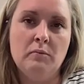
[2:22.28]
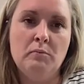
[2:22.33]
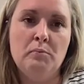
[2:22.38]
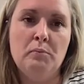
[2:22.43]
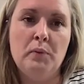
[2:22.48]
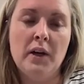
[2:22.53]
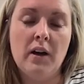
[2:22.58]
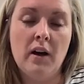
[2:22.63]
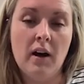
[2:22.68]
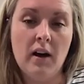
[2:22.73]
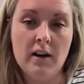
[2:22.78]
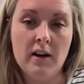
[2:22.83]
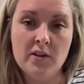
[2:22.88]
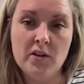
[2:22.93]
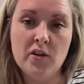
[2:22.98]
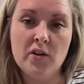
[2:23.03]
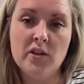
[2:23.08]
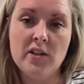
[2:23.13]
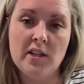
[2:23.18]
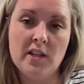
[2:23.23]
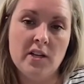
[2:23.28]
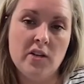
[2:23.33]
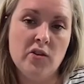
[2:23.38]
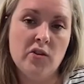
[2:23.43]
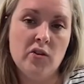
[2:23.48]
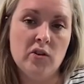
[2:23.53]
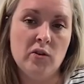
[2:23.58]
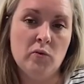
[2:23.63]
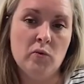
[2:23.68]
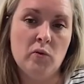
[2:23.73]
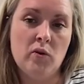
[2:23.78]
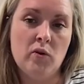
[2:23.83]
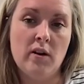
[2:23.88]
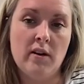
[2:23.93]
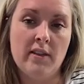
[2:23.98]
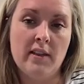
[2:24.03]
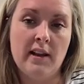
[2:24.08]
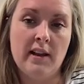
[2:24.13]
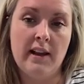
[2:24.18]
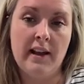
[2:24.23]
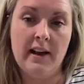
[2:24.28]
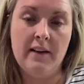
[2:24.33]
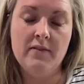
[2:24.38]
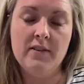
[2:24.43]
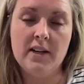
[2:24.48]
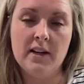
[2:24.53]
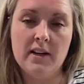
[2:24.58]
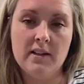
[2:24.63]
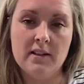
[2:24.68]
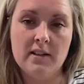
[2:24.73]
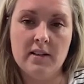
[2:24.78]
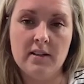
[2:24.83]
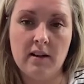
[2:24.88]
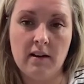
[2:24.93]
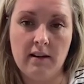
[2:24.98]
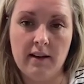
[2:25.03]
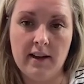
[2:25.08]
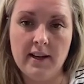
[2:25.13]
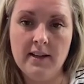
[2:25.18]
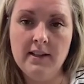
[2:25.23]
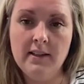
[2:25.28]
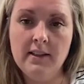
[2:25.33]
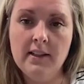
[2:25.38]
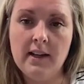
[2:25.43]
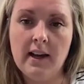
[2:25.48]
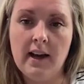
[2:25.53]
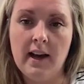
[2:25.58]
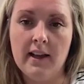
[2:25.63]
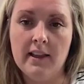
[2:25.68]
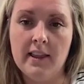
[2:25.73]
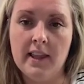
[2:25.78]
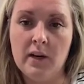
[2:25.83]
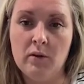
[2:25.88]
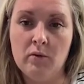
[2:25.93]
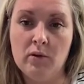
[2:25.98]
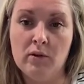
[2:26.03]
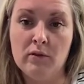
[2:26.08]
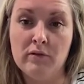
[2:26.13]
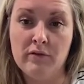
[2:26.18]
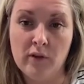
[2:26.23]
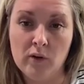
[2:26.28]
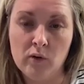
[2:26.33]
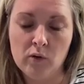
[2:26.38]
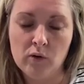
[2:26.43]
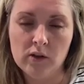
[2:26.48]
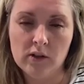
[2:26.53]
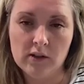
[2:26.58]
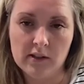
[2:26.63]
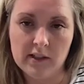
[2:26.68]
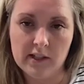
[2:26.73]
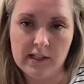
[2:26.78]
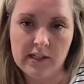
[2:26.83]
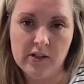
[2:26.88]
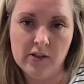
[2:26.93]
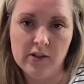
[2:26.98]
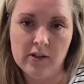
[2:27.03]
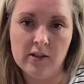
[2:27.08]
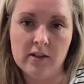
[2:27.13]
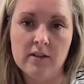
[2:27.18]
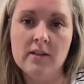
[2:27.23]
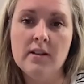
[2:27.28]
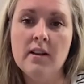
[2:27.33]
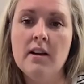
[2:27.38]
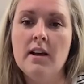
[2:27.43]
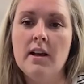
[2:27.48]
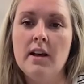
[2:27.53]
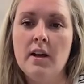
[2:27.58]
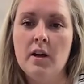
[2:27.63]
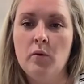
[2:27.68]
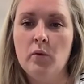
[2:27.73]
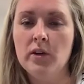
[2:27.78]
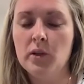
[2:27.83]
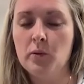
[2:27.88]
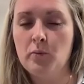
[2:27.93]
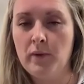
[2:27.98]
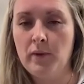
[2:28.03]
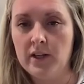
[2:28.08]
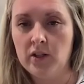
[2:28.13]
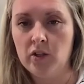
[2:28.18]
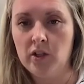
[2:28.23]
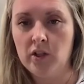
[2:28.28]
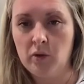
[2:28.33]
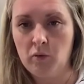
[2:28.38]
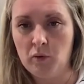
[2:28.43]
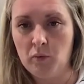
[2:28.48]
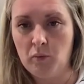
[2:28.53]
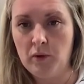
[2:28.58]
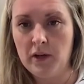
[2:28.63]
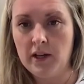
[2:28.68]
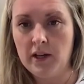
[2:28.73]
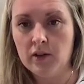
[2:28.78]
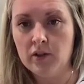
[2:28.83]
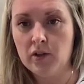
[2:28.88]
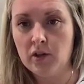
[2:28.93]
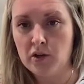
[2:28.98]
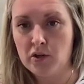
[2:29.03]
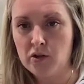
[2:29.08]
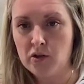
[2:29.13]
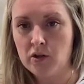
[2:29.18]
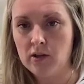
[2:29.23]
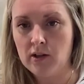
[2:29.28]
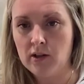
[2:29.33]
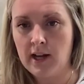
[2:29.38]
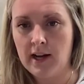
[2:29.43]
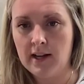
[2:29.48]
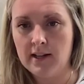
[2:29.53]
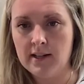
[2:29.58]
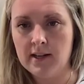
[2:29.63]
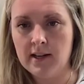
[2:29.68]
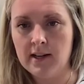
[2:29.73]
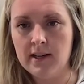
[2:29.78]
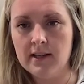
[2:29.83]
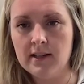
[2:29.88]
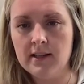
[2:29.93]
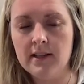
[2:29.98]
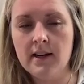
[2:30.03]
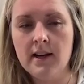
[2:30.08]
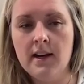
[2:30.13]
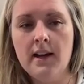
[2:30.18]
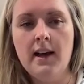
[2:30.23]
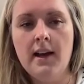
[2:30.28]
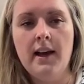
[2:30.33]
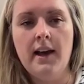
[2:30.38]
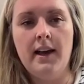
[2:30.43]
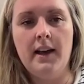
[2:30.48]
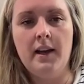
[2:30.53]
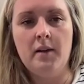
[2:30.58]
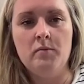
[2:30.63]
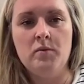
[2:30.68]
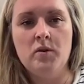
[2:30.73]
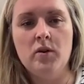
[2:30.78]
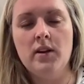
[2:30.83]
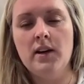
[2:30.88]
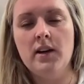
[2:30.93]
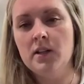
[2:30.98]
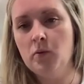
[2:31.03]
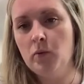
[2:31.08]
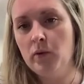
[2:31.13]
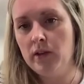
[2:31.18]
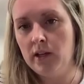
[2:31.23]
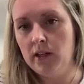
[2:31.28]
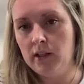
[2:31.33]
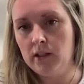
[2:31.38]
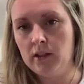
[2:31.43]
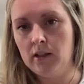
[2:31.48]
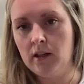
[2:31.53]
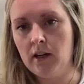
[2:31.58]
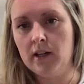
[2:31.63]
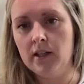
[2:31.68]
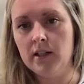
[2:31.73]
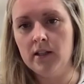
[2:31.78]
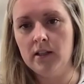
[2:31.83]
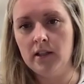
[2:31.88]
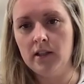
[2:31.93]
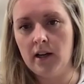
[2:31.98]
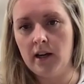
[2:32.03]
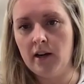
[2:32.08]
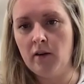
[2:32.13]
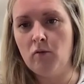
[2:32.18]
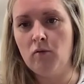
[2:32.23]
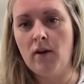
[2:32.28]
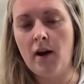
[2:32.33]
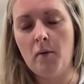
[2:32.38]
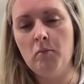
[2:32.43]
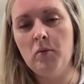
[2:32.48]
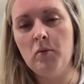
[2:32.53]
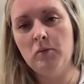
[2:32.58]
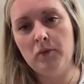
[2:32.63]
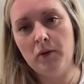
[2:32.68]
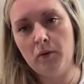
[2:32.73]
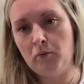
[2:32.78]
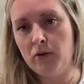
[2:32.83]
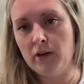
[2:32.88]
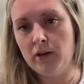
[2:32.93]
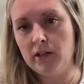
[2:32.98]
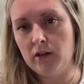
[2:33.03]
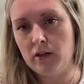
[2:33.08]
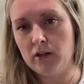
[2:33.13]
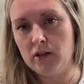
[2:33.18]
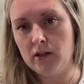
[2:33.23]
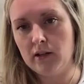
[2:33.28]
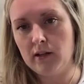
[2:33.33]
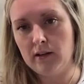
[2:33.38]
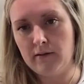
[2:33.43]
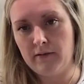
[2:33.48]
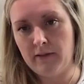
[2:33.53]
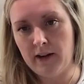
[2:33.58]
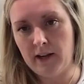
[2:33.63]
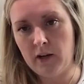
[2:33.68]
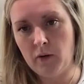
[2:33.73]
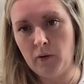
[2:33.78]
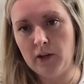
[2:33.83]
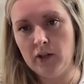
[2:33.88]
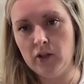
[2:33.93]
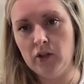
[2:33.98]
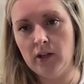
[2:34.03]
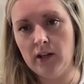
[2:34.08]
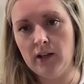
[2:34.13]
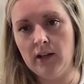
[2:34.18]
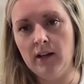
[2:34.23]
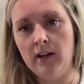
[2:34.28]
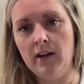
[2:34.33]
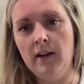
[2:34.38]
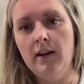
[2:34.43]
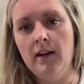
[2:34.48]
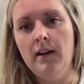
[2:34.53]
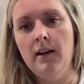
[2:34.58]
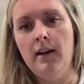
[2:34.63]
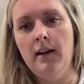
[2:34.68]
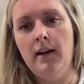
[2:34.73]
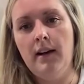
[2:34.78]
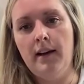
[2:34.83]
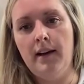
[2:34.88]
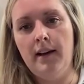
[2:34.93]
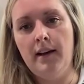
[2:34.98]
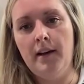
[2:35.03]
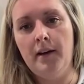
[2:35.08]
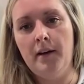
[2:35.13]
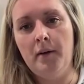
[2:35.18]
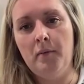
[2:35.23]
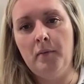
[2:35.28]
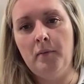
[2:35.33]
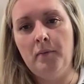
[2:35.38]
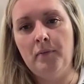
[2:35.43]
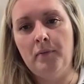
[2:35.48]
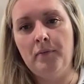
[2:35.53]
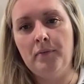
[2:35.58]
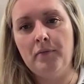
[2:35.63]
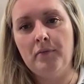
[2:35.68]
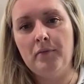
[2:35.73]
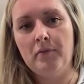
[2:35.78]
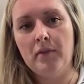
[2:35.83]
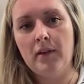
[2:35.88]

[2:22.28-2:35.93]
because her seizures were on the left-hand side and they were focal seizures, which meant she would be a surgical candidate. So that's when they started to kind of ramp up the pre-surgical evaluation. And